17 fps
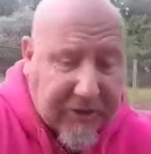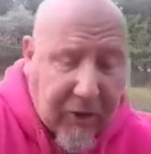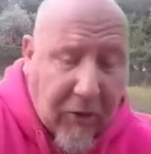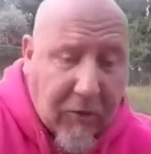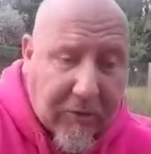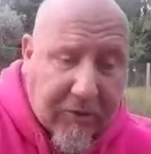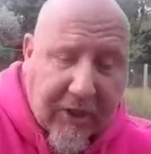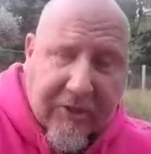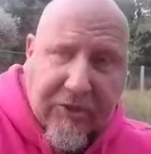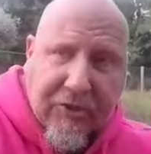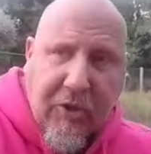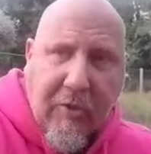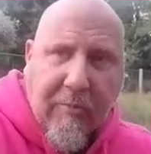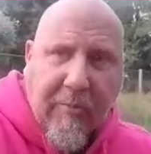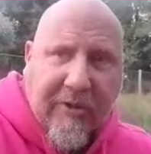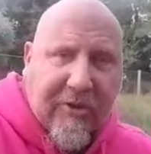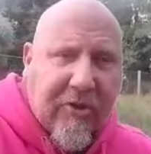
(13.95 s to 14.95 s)
dude, this
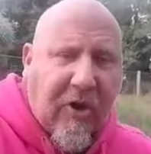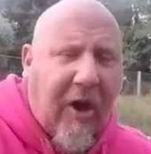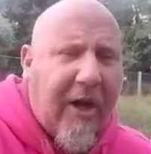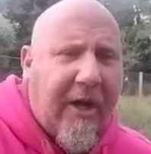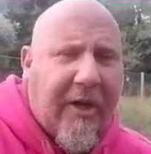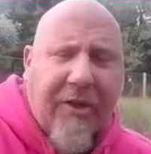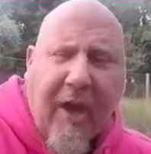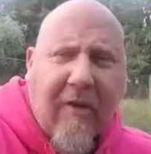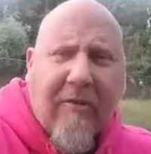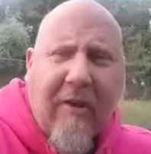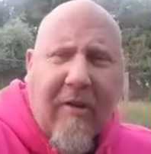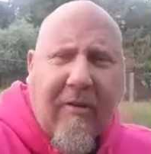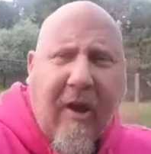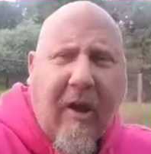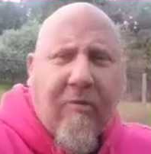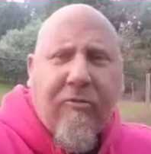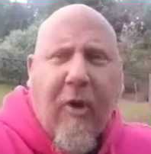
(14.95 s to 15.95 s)
new messiah, no,
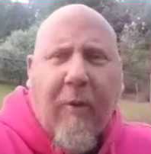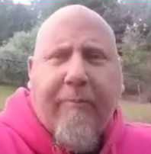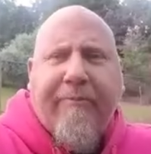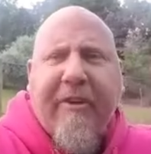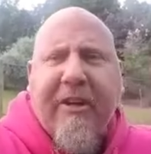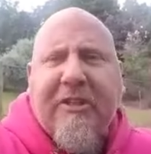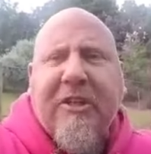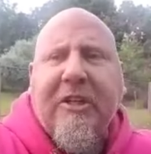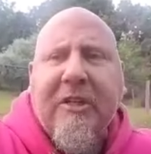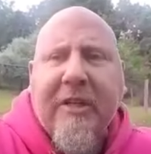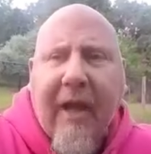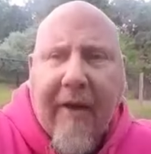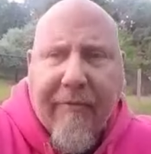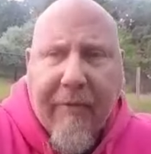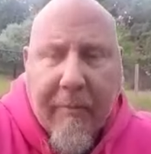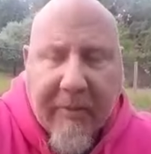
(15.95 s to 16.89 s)
not Bridgen, the other